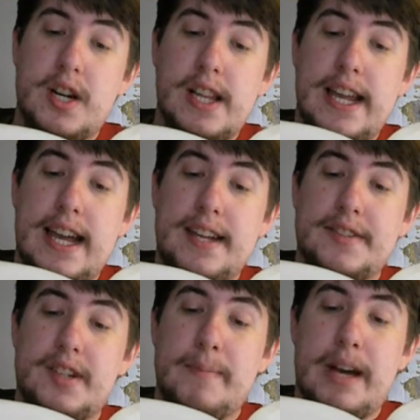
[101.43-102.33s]
Charlie
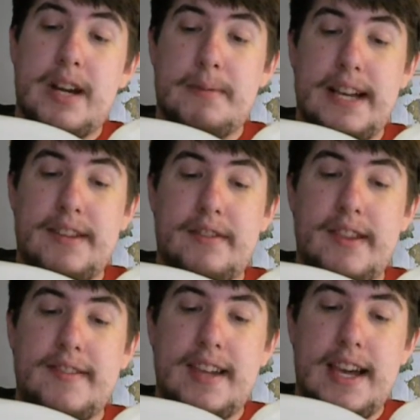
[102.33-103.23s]
asks her about her plans
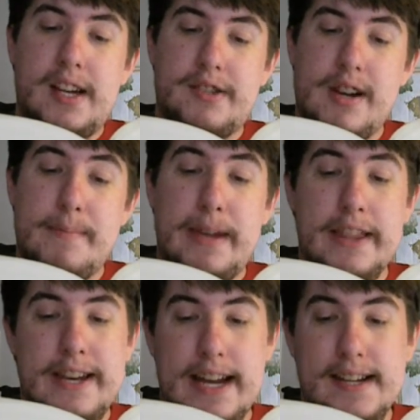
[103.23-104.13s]
for the Seattle trip
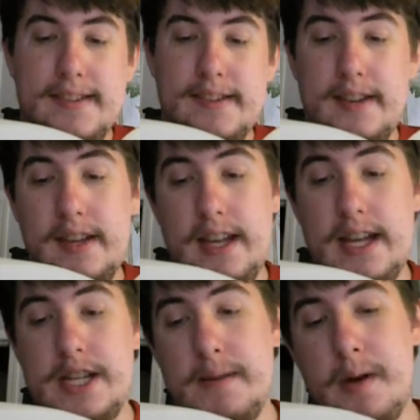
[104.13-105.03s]
and the dance,
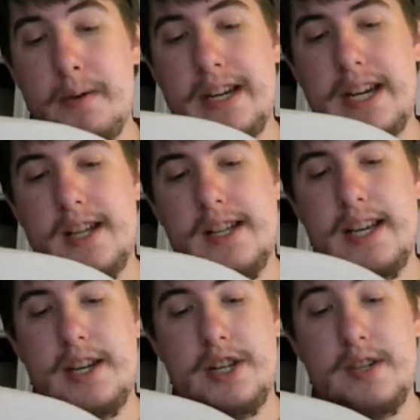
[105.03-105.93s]
and she
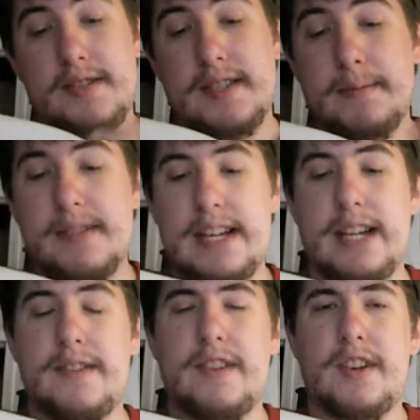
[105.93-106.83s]
momentarily shows some
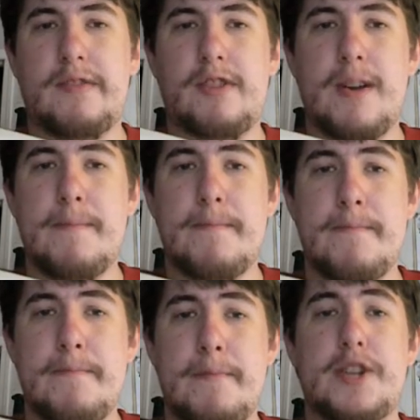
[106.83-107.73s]
slight concern for him,
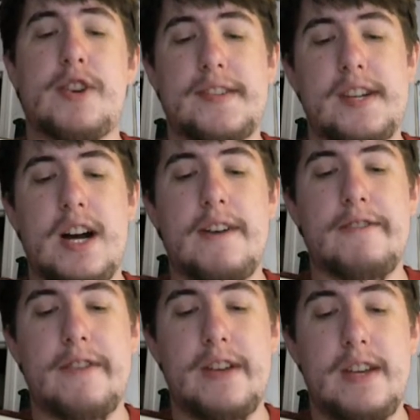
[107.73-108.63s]
but shrugs it
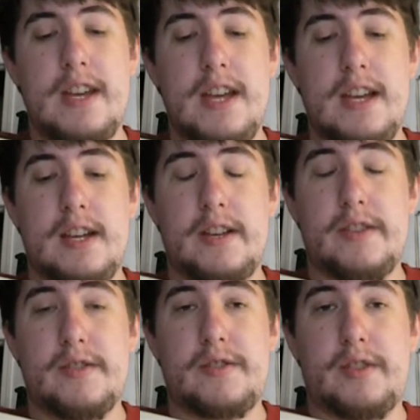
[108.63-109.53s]
off,
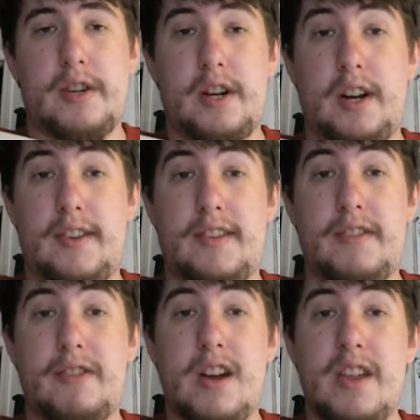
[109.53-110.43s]
because her
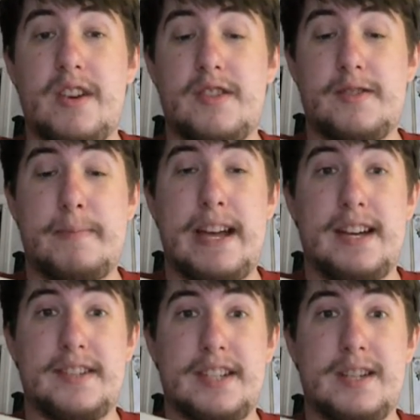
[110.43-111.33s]
concern for others
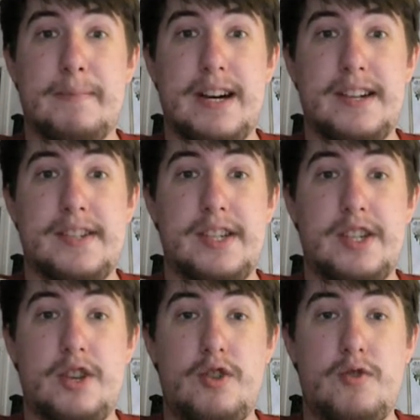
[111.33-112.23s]
pales in
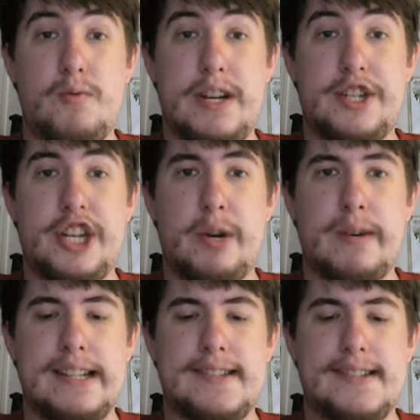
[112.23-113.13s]
comparison to what she
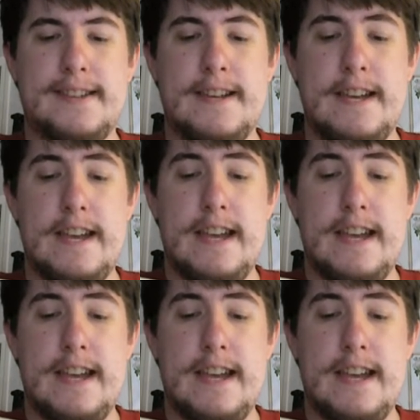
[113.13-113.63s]
wants.